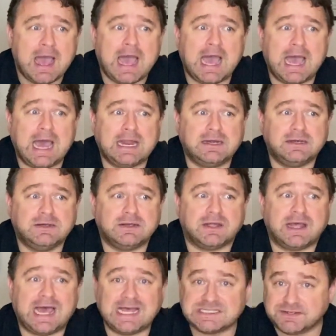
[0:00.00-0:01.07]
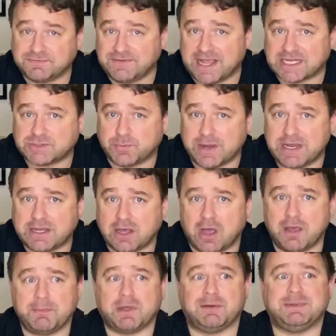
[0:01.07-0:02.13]
And as of next week,
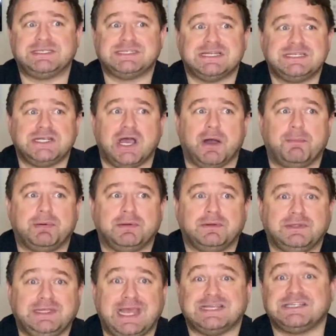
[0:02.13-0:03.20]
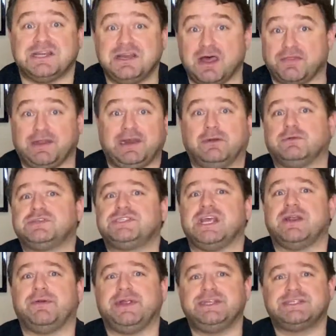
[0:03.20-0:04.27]
I'm going to be setting up yet another little
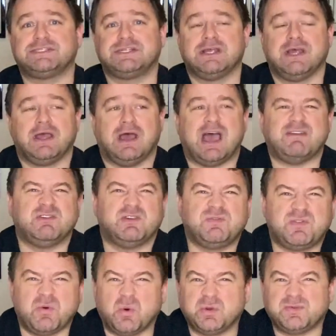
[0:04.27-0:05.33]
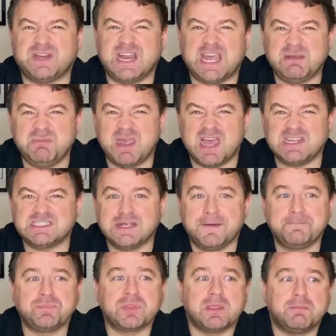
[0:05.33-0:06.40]
series. Haven't thought of a name yet,
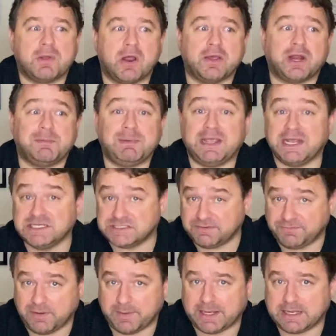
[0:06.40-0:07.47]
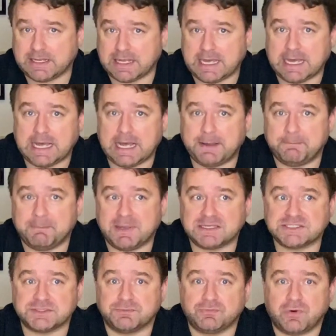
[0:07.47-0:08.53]
but I'm going to be interviewing
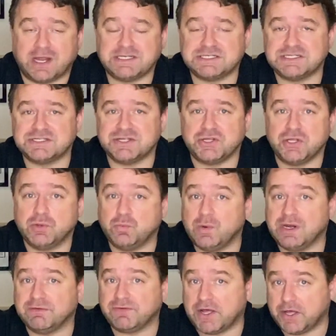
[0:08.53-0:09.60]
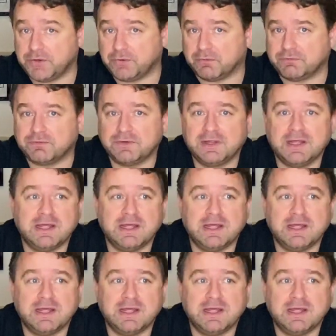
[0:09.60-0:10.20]
some writers that you will have heard of.